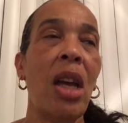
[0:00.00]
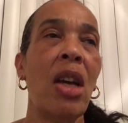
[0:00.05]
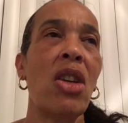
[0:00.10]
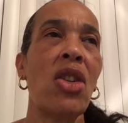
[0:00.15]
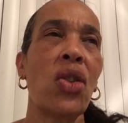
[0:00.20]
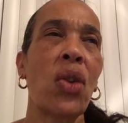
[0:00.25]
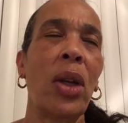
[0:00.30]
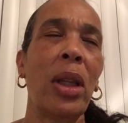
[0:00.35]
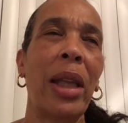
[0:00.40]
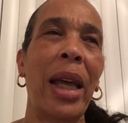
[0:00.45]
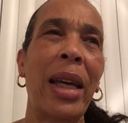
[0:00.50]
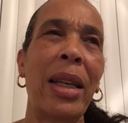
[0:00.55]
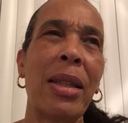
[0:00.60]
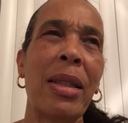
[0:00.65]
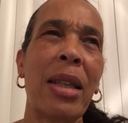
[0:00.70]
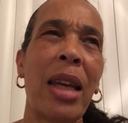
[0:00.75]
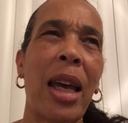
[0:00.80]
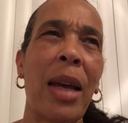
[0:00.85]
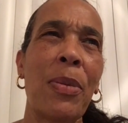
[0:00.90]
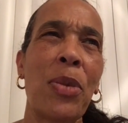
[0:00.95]
So a lot of
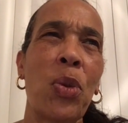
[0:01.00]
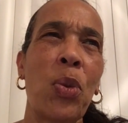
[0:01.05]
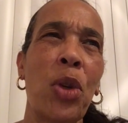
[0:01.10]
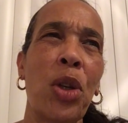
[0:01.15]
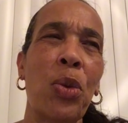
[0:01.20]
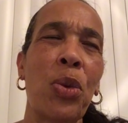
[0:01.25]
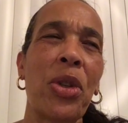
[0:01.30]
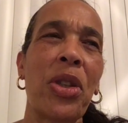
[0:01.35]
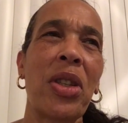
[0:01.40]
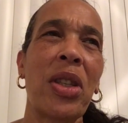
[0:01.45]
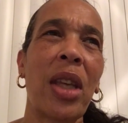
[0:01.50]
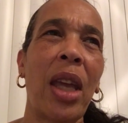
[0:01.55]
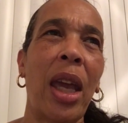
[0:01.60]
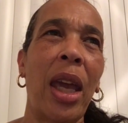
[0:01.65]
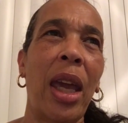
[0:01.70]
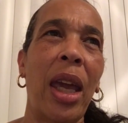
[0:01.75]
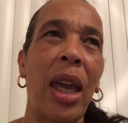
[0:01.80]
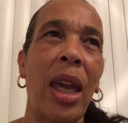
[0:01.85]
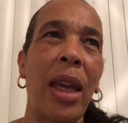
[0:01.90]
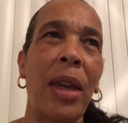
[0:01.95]
times we will
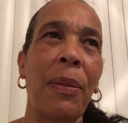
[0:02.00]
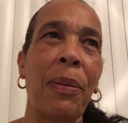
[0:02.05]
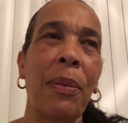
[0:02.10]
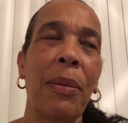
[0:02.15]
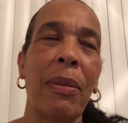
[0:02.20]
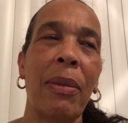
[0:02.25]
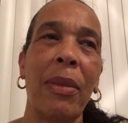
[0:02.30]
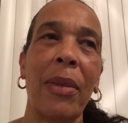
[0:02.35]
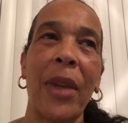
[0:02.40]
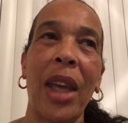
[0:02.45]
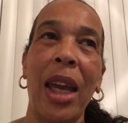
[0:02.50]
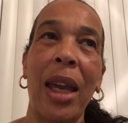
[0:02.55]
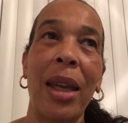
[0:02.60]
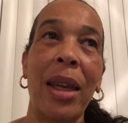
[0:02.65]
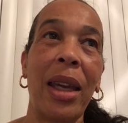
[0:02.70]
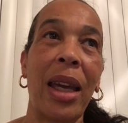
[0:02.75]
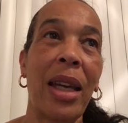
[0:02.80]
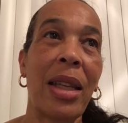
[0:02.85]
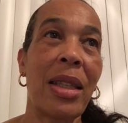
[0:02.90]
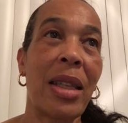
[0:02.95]
say, I
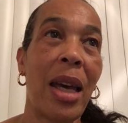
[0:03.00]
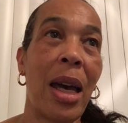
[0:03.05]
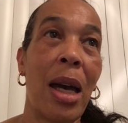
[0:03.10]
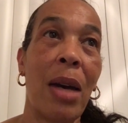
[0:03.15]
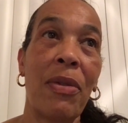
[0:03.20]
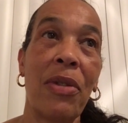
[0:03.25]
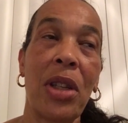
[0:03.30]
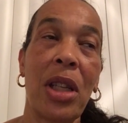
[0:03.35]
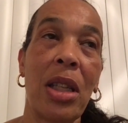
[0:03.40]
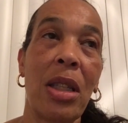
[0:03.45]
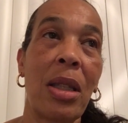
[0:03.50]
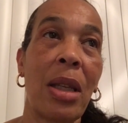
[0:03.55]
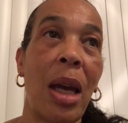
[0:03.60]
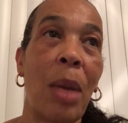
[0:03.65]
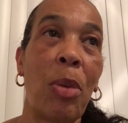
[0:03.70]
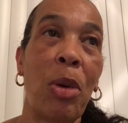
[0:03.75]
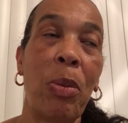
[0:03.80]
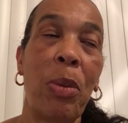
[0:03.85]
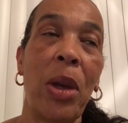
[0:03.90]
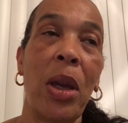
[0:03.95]
ain't got time for these
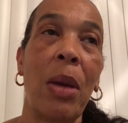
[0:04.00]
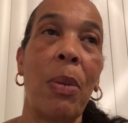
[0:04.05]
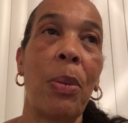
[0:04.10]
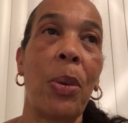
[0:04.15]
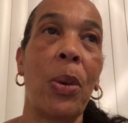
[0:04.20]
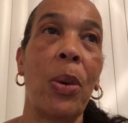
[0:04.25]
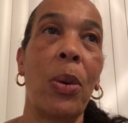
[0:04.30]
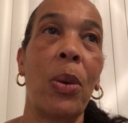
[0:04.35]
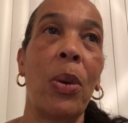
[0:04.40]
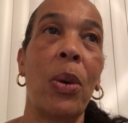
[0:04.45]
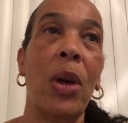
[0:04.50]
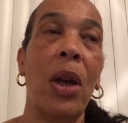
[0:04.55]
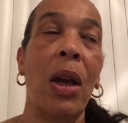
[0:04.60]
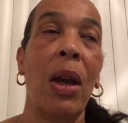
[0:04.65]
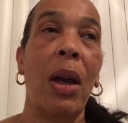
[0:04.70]
type of people.